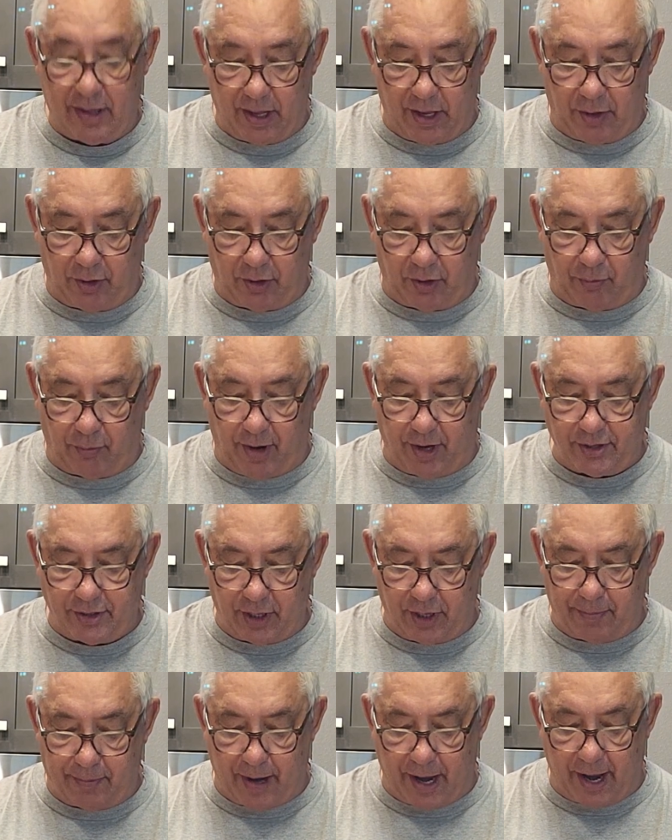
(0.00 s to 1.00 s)
and you can raise it
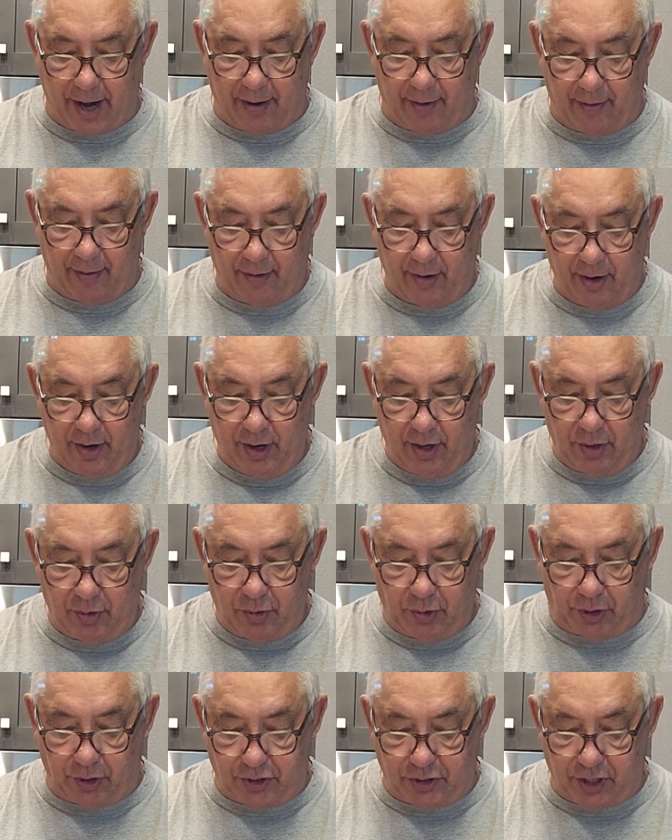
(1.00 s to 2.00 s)
up higher.
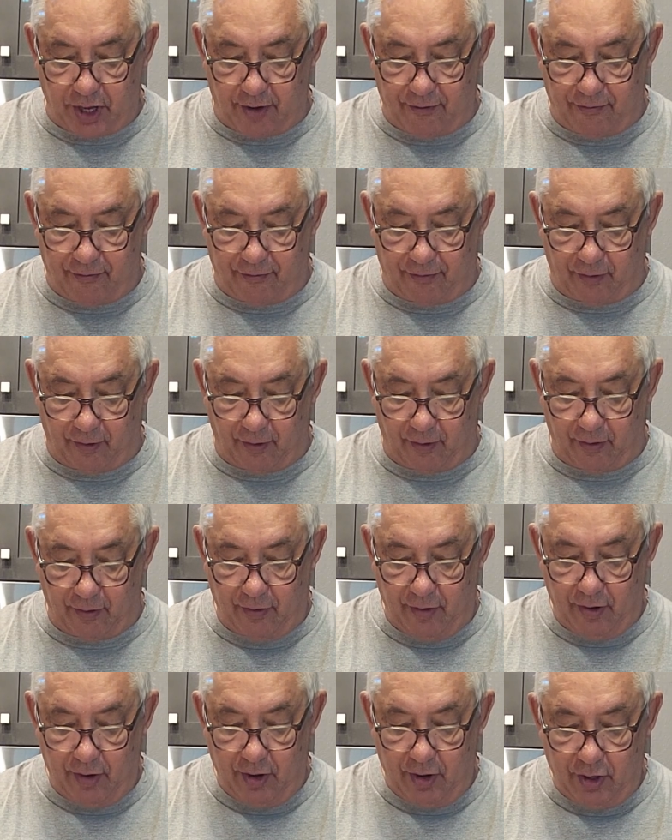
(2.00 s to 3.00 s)
You can set it for
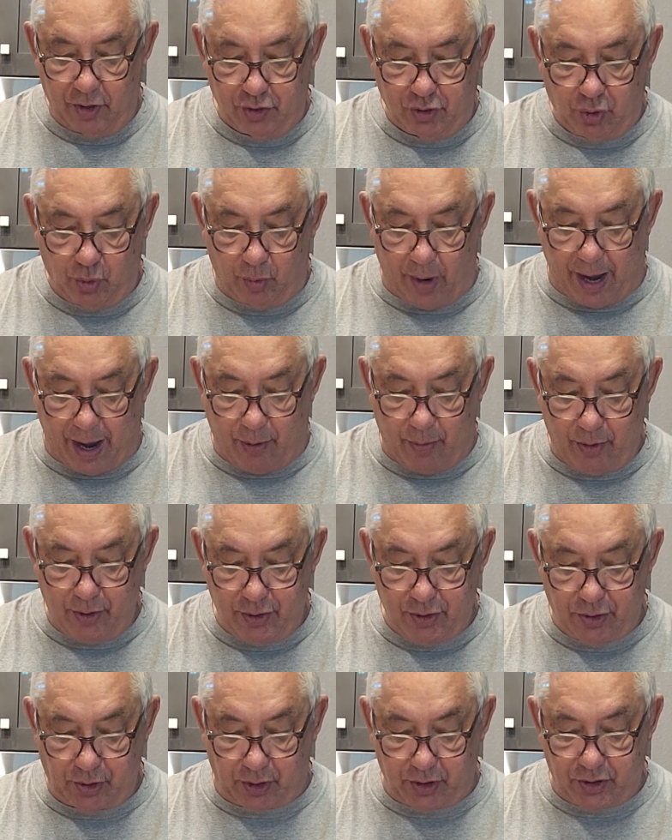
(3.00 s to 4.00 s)
two
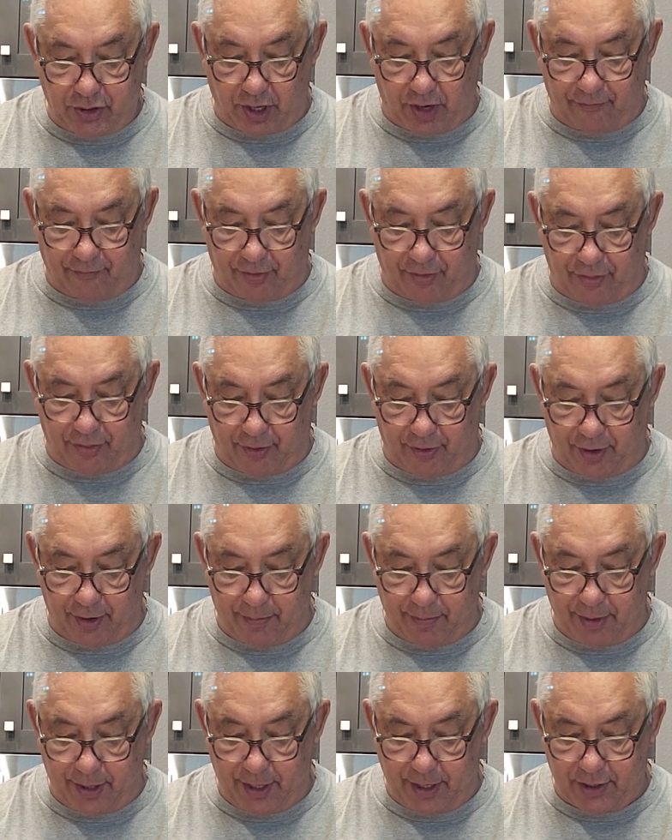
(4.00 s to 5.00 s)
hours, you can set it for 30
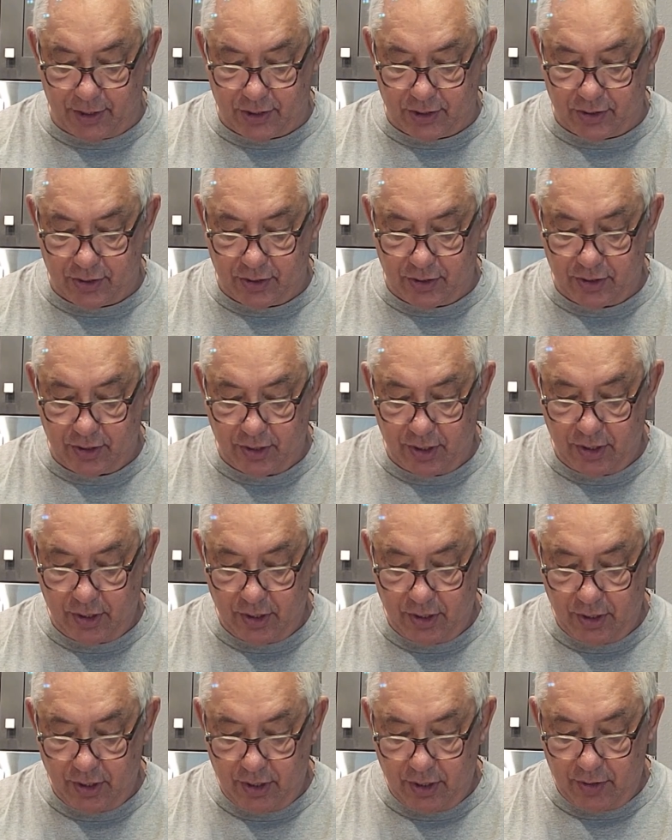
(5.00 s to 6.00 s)
minutes,
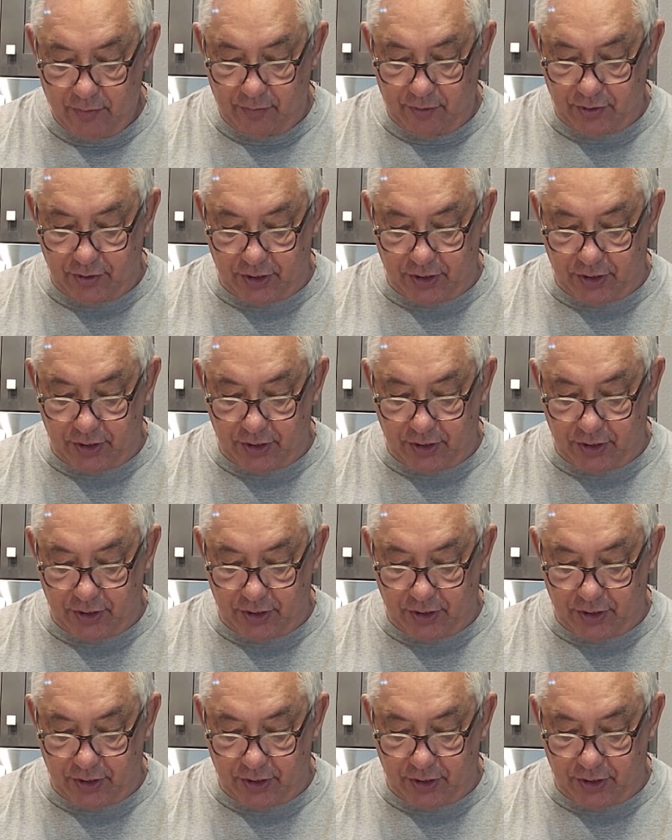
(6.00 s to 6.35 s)
for